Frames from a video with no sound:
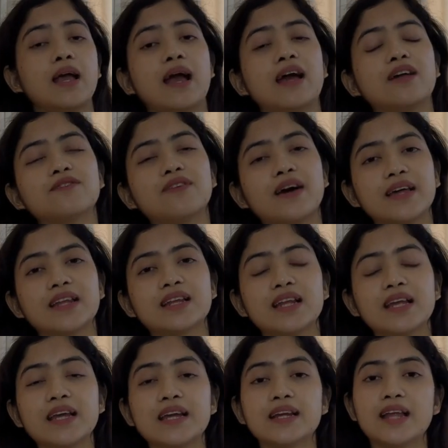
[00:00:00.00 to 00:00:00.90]
And
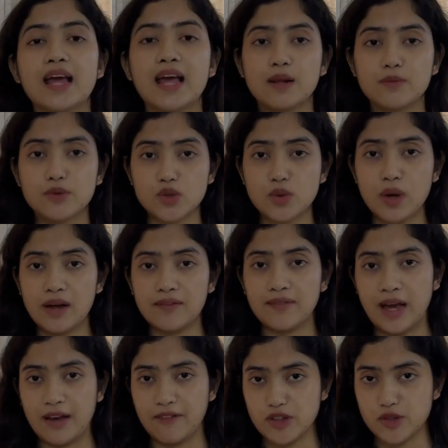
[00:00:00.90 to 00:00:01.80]
finally, it helps to have
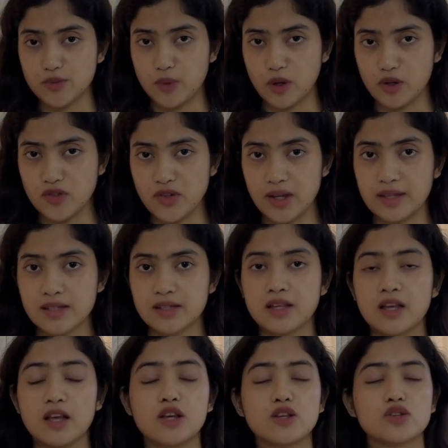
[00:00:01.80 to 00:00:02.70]
diverse
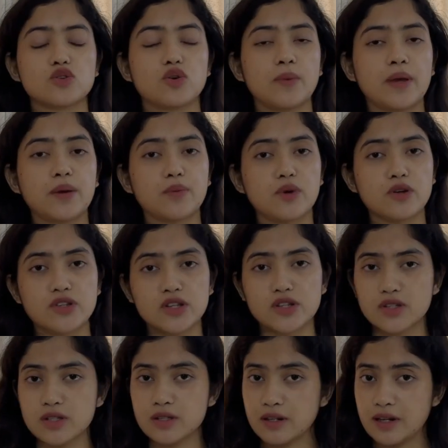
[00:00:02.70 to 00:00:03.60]
projects. So make
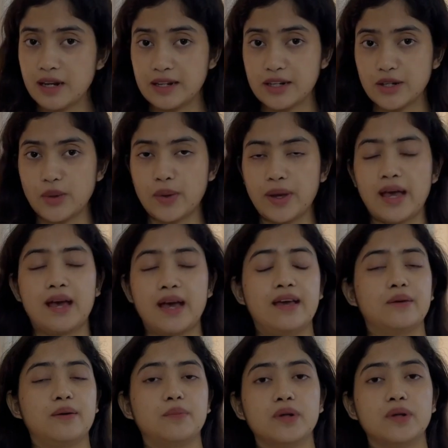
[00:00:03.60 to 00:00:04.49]
projects related to
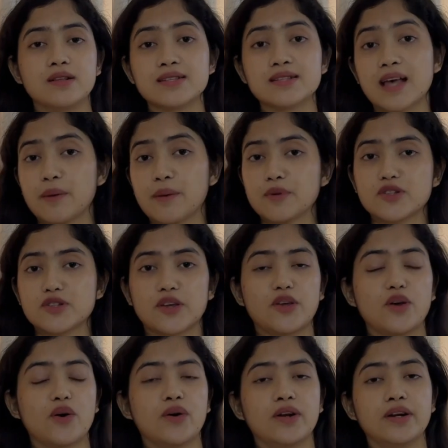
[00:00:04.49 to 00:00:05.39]
AI, ML, cyber
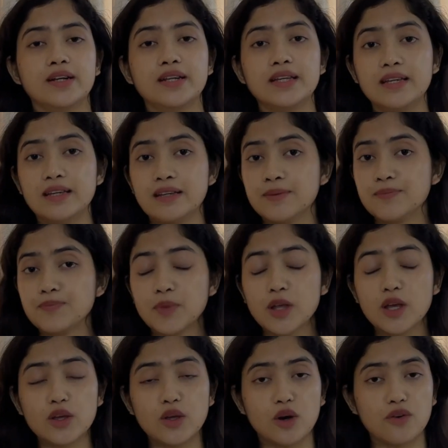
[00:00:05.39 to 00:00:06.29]
security,
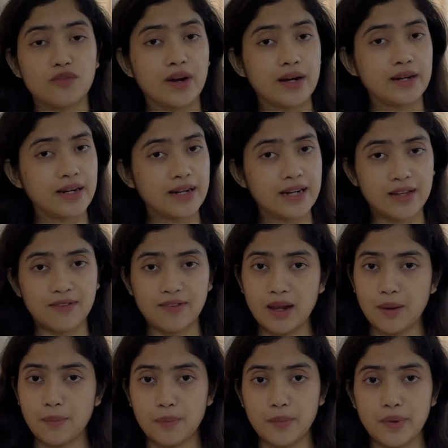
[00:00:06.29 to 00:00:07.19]
your front-end
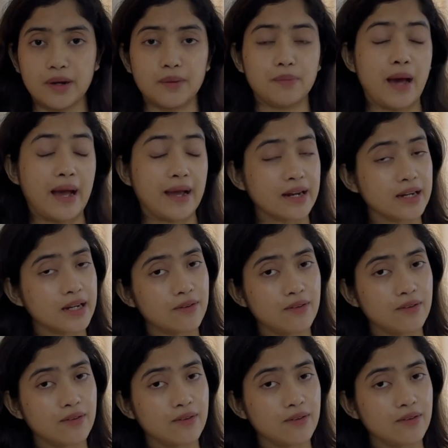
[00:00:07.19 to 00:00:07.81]
development, back-end